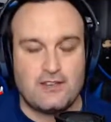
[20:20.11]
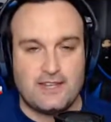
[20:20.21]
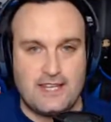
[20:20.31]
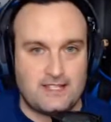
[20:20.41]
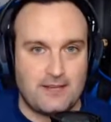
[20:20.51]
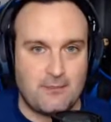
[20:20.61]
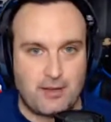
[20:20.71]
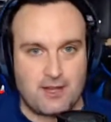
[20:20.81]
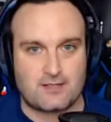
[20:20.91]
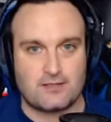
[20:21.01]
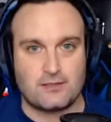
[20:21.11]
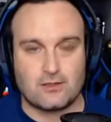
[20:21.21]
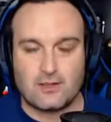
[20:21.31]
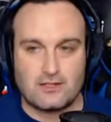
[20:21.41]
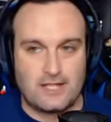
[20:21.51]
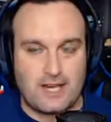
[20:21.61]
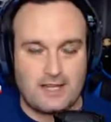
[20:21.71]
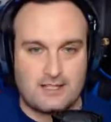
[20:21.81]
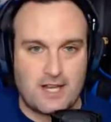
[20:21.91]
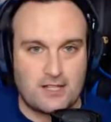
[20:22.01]
he's an imposter. That
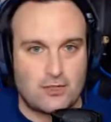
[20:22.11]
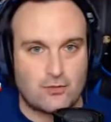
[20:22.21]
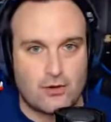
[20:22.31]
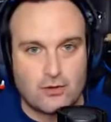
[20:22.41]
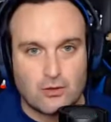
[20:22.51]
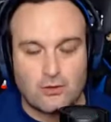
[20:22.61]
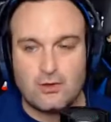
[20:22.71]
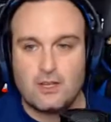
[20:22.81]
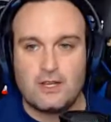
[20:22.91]
is not your uncle.